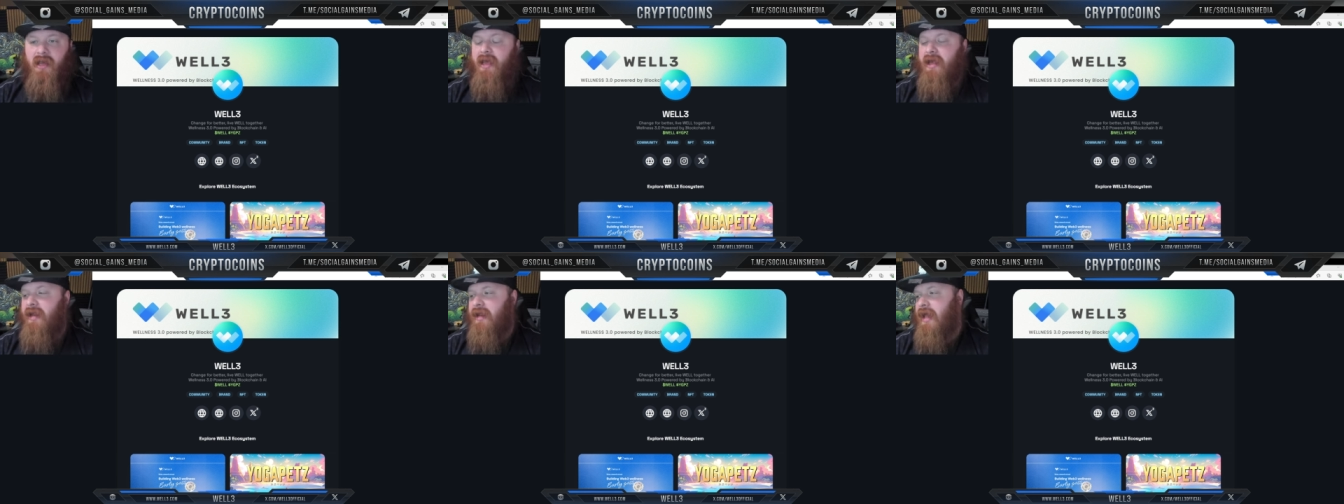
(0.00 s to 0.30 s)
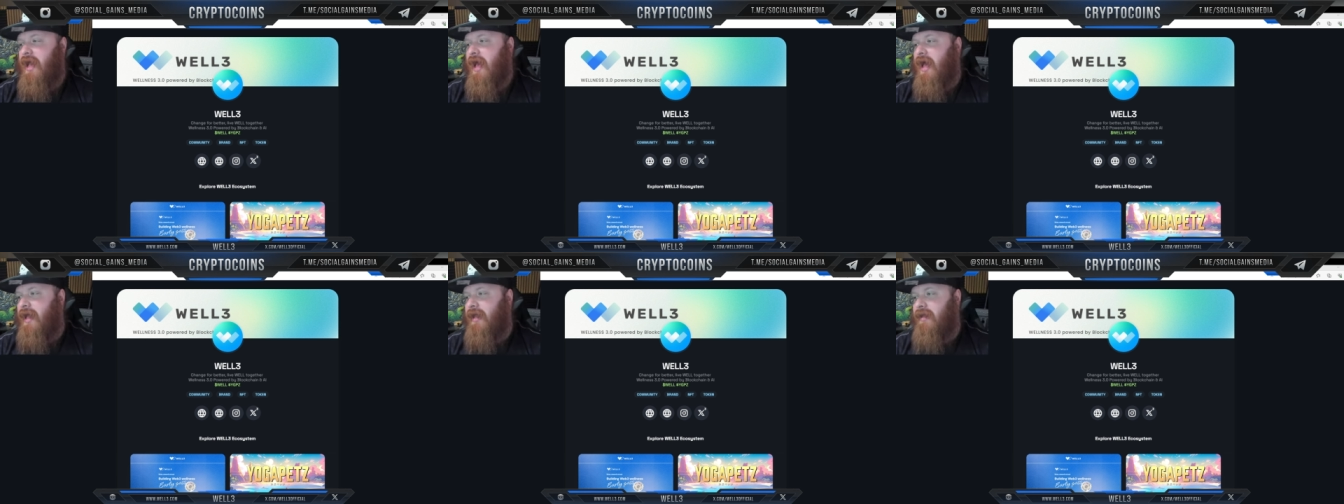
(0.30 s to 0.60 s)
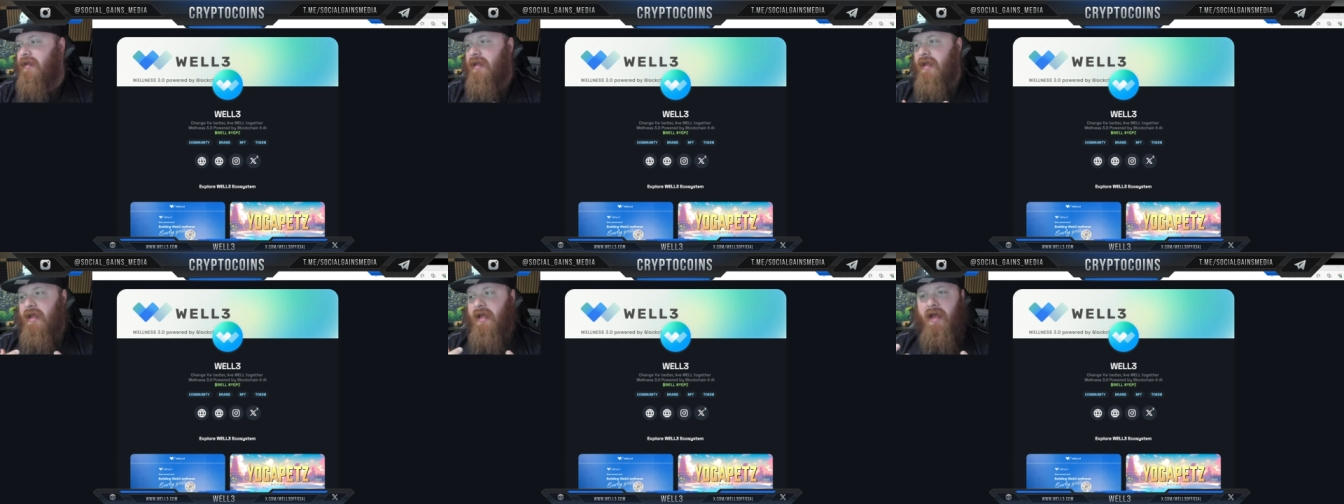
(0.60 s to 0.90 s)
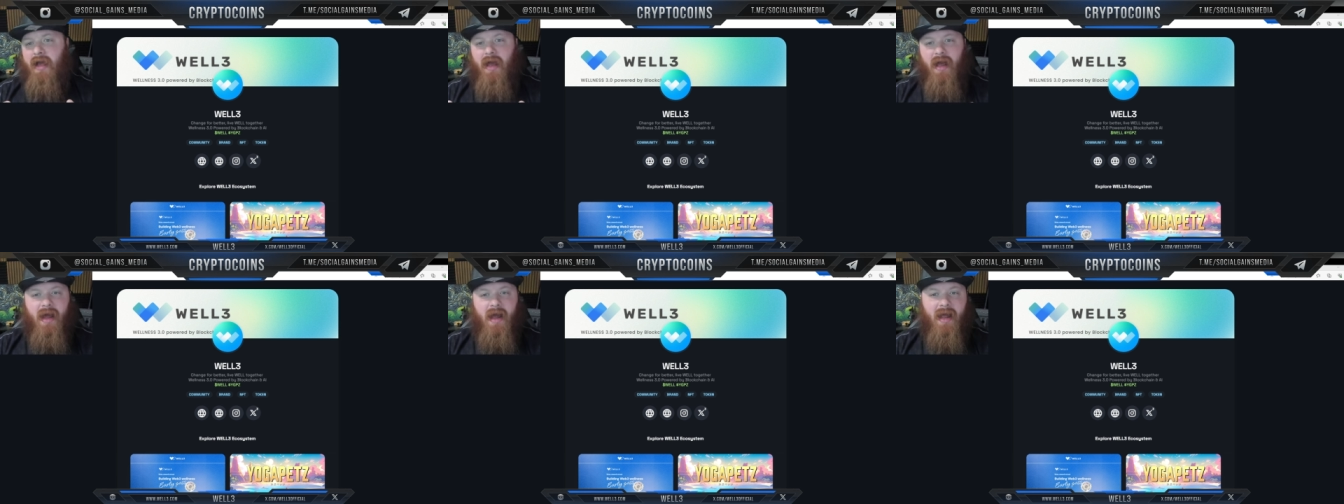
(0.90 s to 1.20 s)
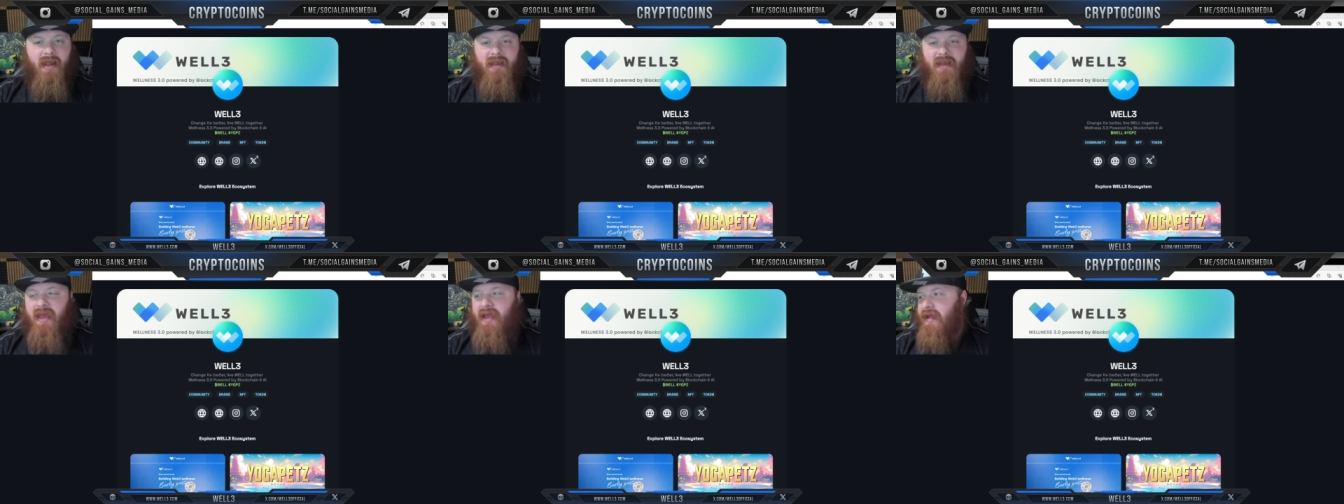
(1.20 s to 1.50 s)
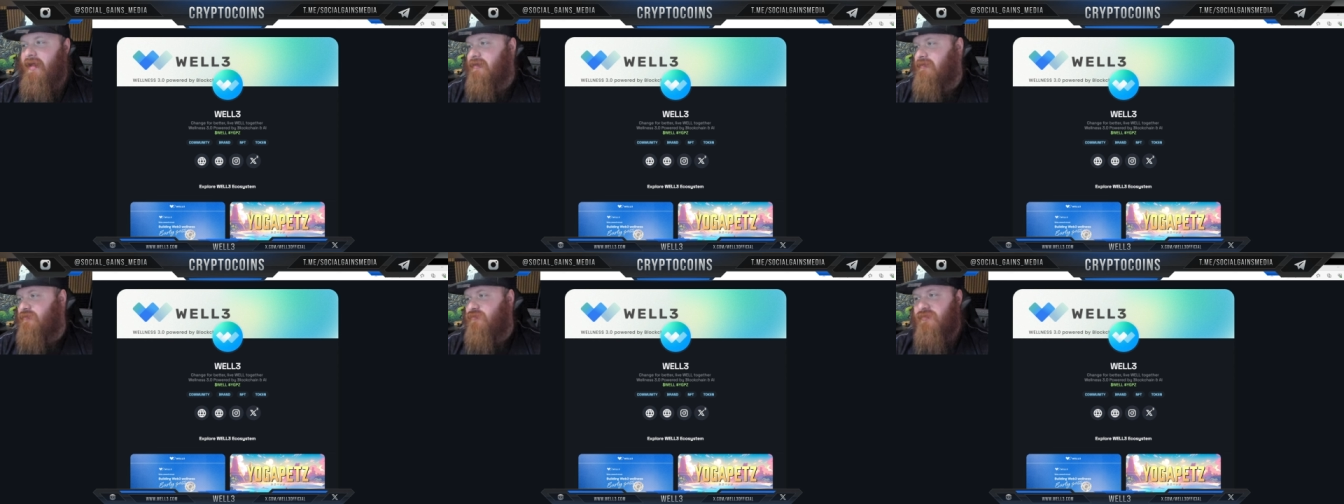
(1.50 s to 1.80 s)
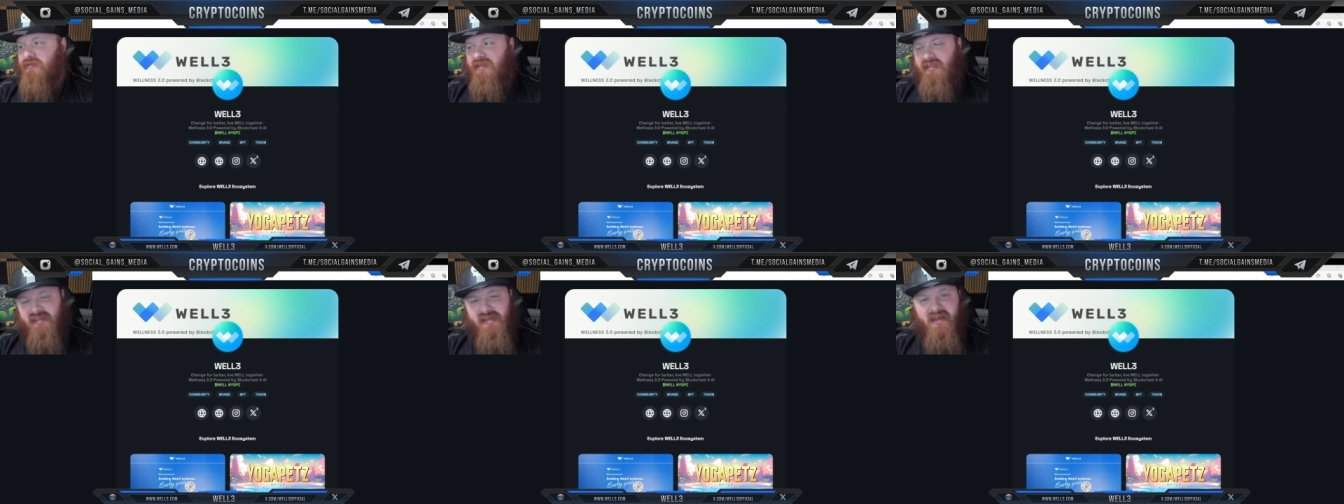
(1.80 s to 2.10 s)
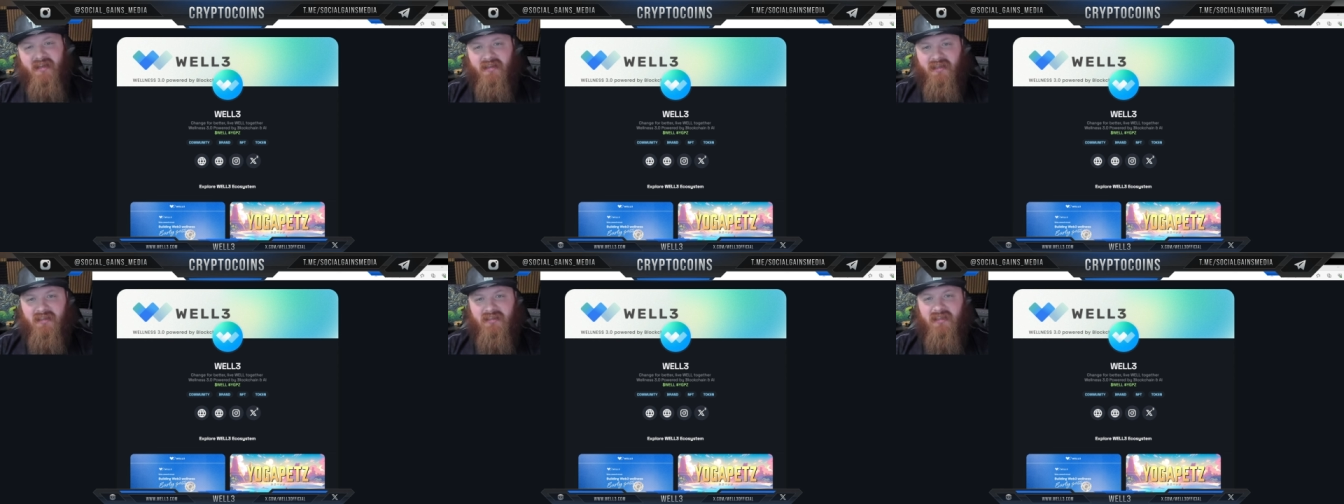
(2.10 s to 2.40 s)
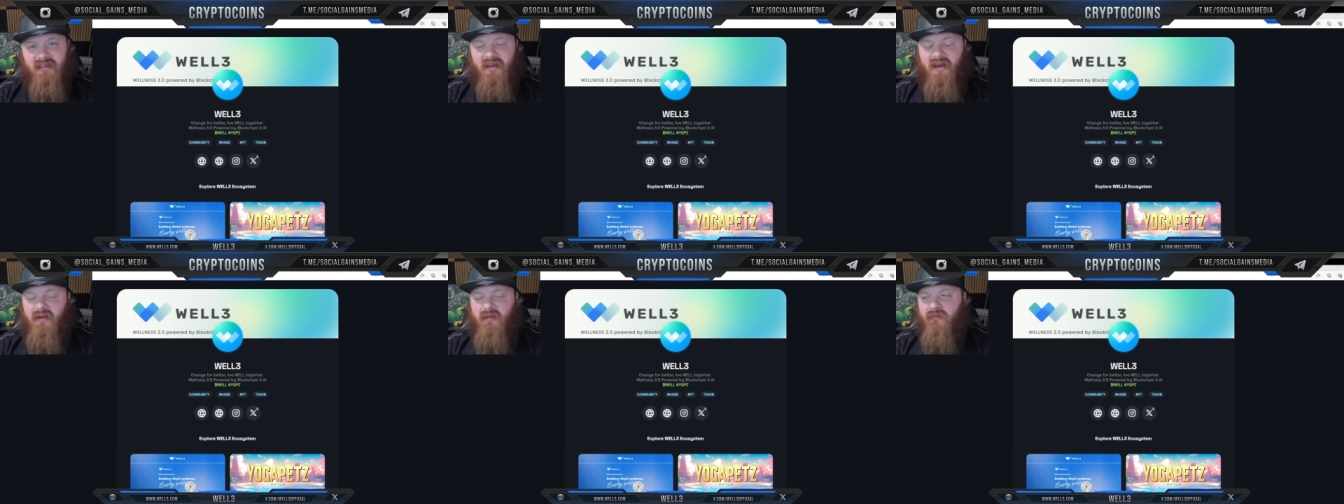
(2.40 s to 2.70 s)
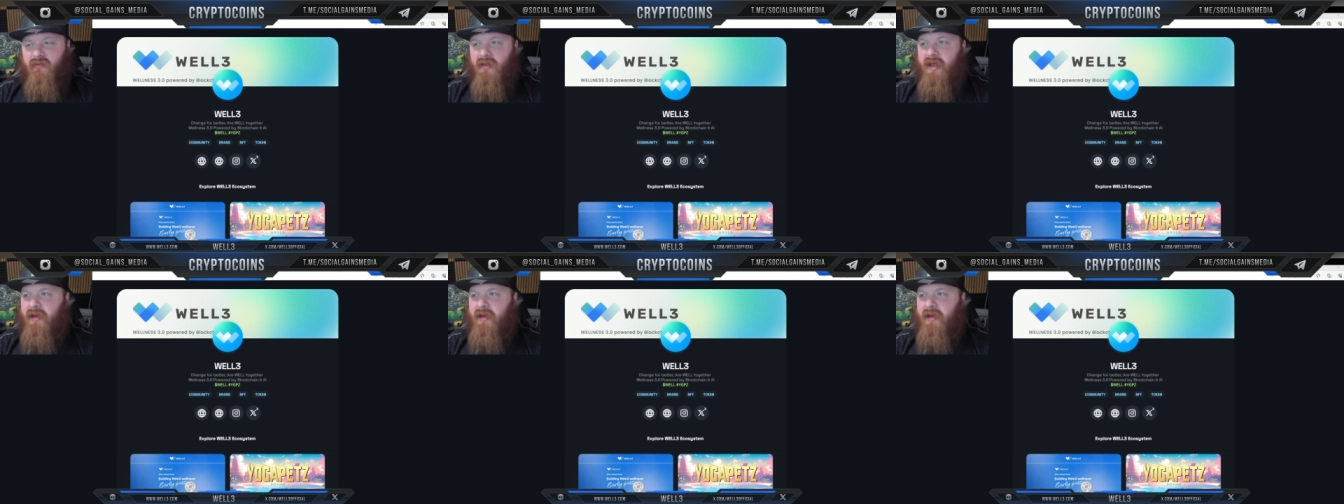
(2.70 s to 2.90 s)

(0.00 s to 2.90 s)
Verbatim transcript: And I, I can't state this enough.